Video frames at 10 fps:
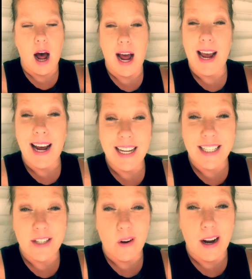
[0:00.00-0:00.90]
I
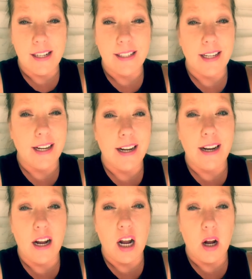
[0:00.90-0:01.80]
asked her, I
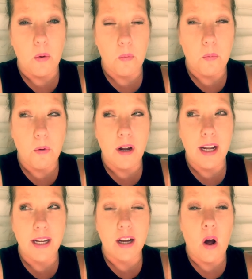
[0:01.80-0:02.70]
said,
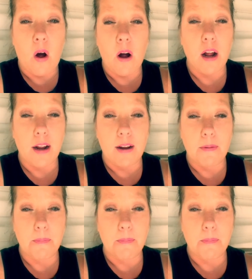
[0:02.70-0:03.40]
what caused